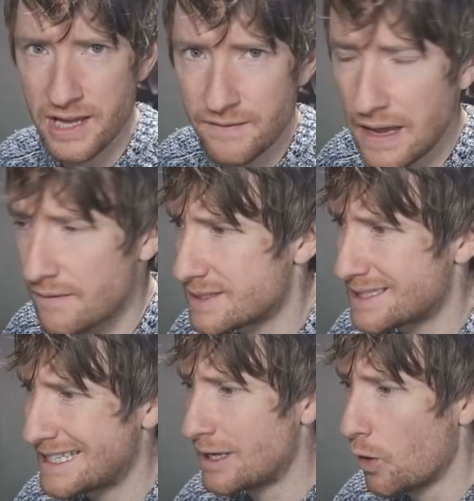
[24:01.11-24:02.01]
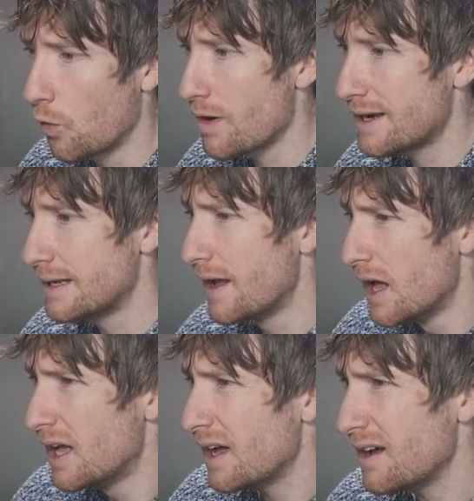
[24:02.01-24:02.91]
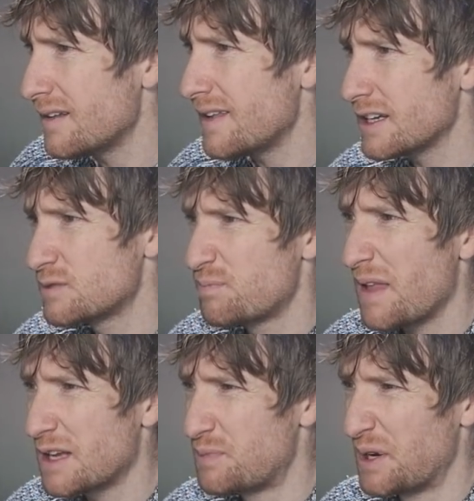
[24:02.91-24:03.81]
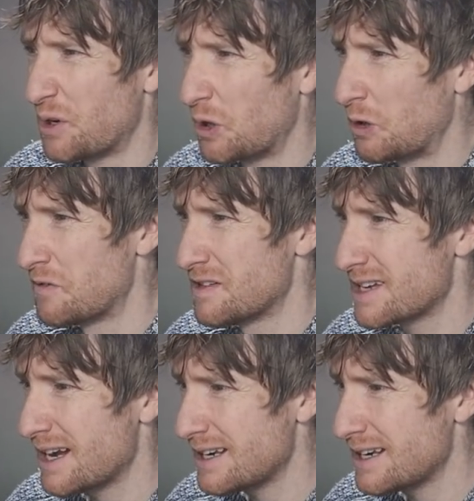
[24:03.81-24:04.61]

that if you haven't seen it already. Nice bit of color in the sky,